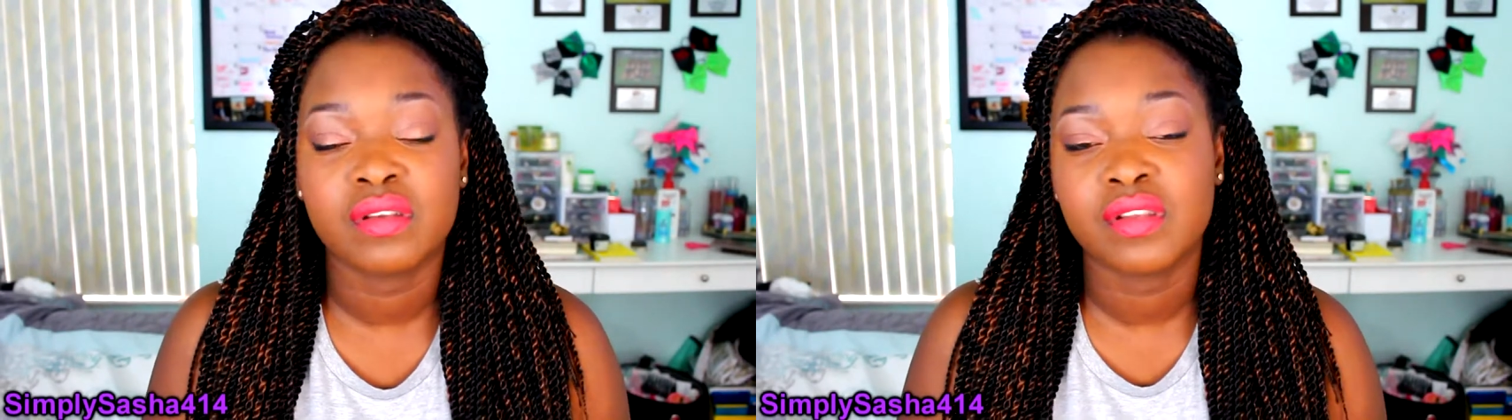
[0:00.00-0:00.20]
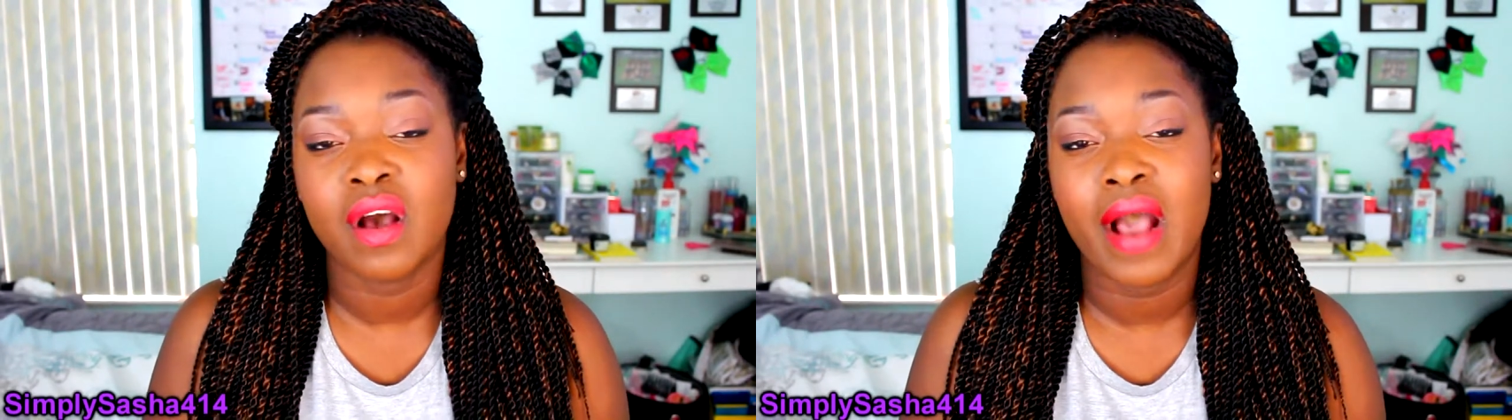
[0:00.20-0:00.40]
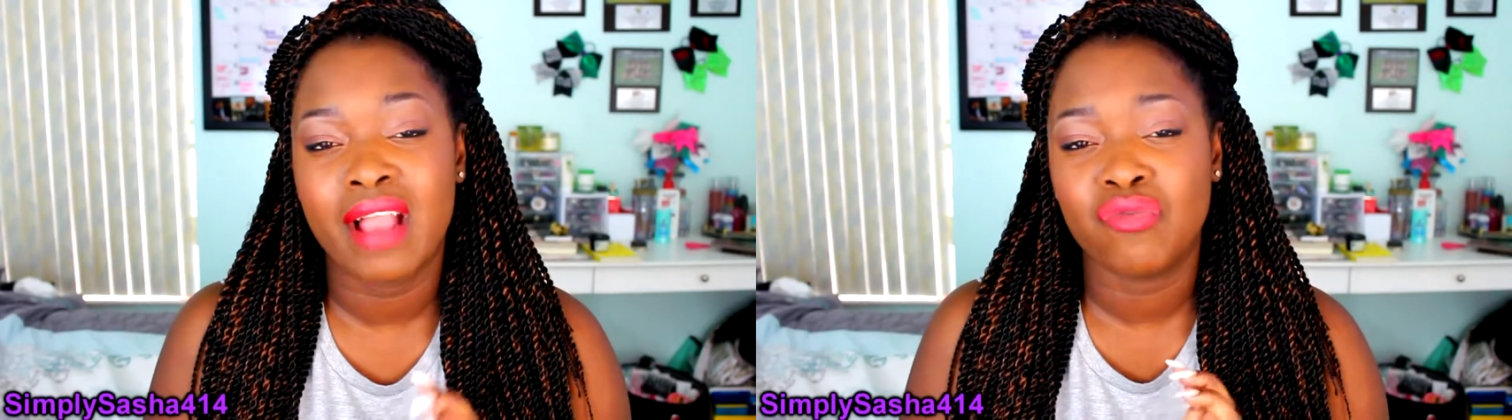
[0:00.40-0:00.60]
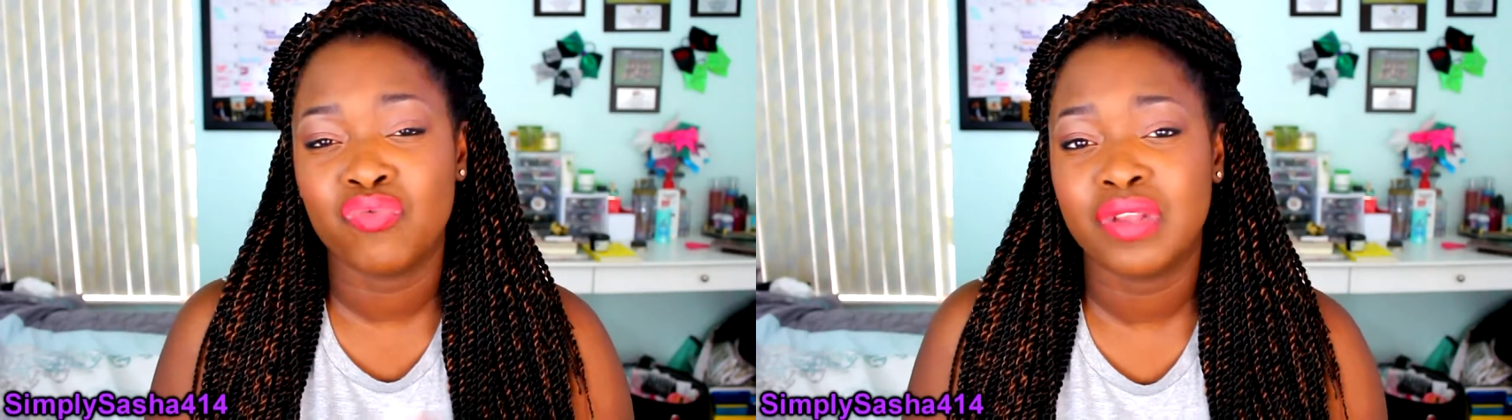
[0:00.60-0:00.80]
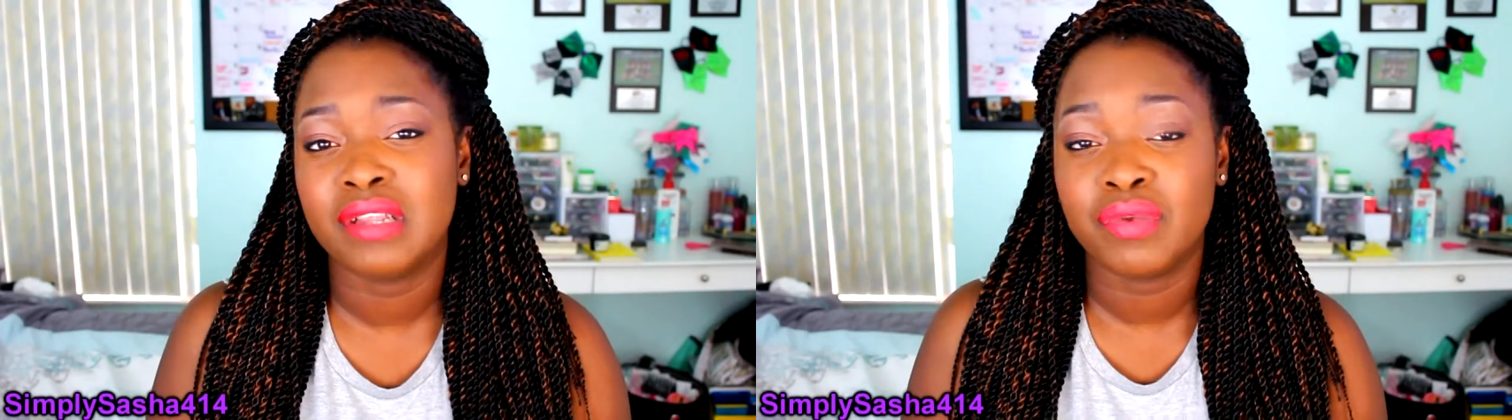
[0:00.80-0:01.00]
So I
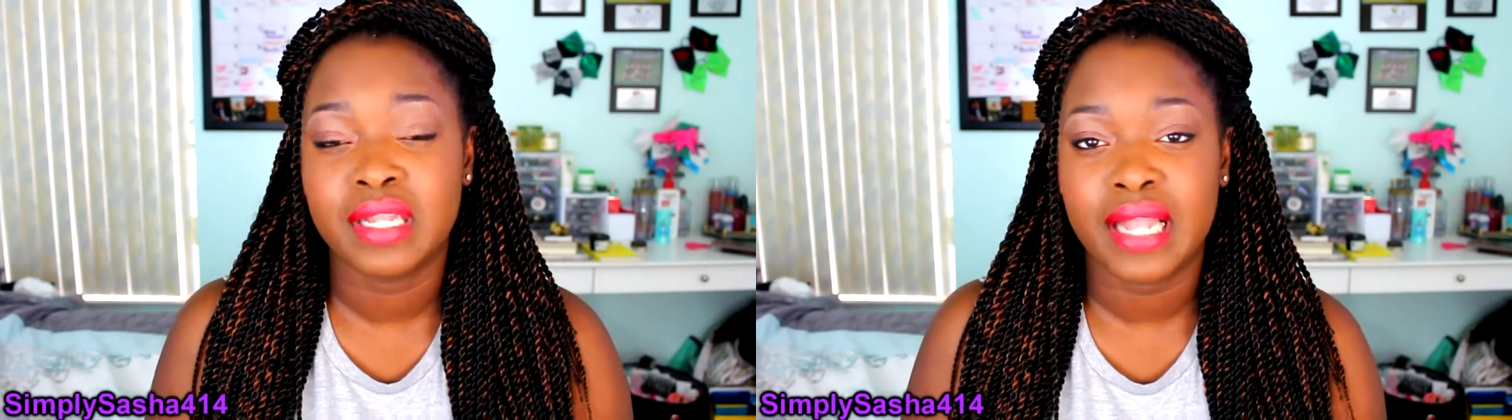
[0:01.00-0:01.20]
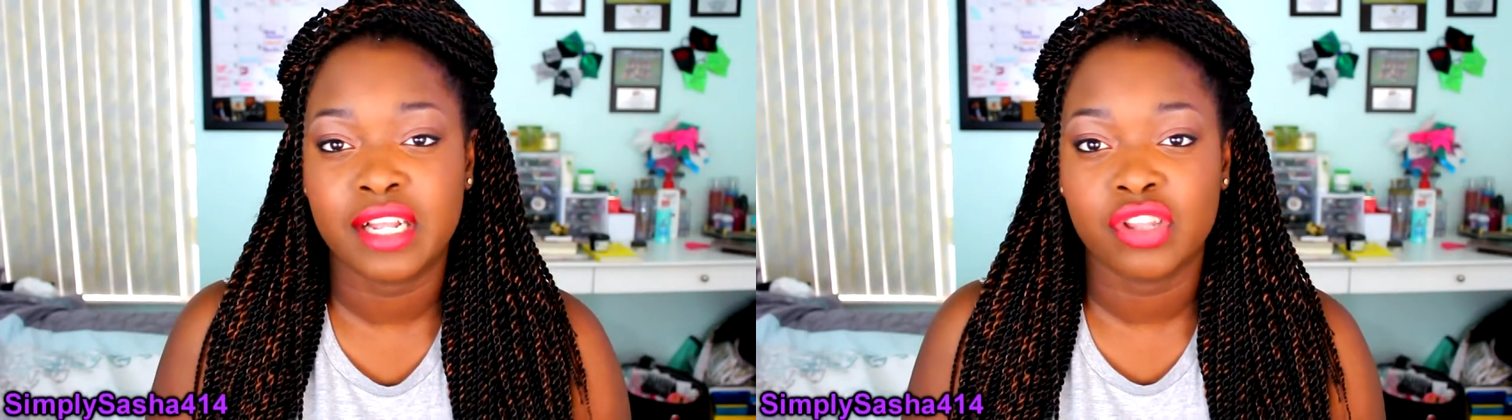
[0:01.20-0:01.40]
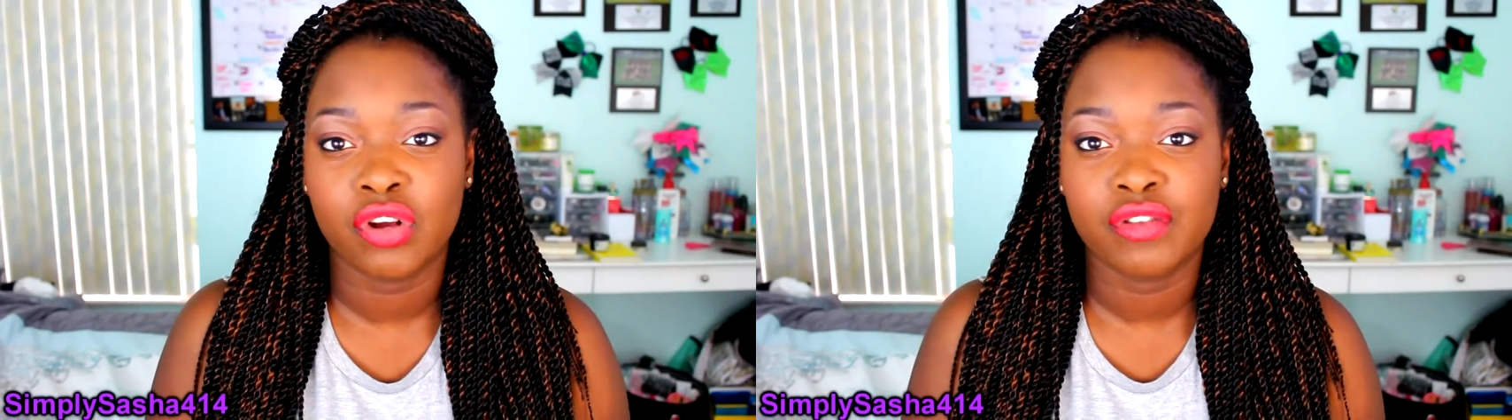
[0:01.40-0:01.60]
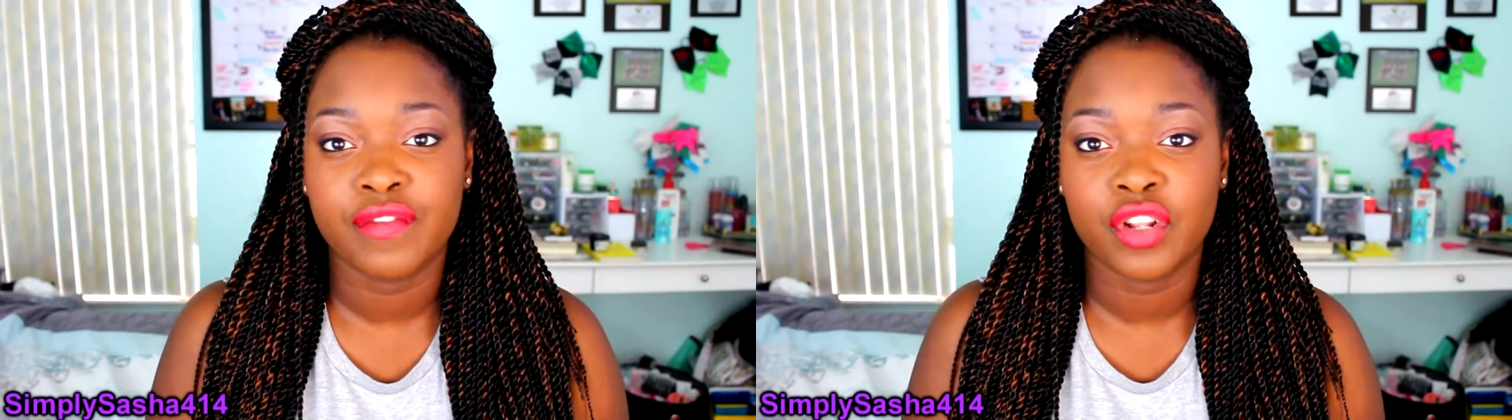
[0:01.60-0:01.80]
really, really like those.